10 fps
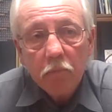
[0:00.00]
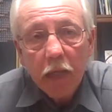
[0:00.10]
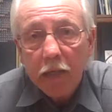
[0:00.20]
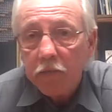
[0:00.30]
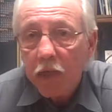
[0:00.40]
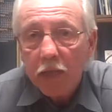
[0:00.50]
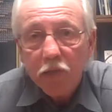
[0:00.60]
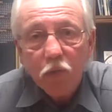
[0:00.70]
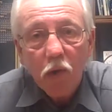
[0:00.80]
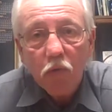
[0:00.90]
And the
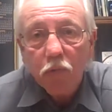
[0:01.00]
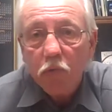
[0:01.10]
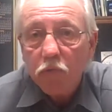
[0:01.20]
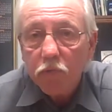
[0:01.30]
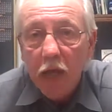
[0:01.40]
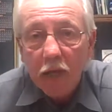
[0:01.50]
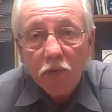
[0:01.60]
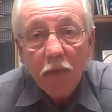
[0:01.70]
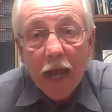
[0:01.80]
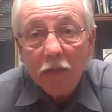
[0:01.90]
growth was
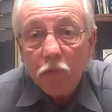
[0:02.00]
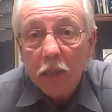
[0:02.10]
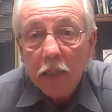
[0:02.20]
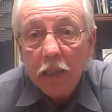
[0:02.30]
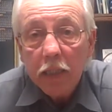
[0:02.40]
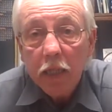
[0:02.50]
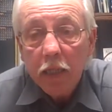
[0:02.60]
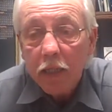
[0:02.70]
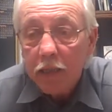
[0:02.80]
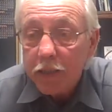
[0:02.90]
satisfactory.
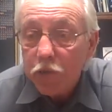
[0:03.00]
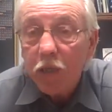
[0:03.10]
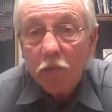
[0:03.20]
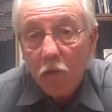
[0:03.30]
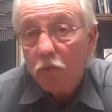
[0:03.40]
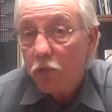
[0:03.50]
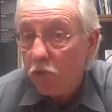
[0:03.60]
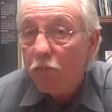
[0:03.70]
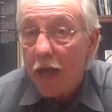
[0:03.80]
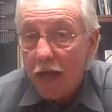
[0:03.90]
You can grow too
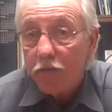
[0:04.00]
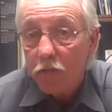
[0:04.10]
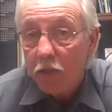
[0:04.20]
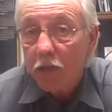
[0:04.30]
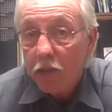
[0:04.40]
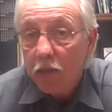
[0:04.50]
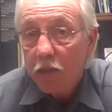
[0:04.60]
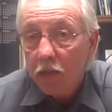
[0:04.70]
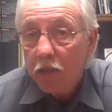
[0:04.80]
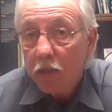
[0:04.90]
fast
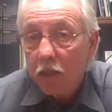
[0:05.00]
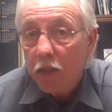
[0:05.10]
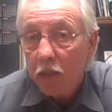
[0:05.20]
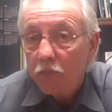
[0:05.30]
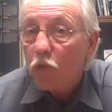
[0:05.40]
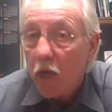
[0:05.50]
if you're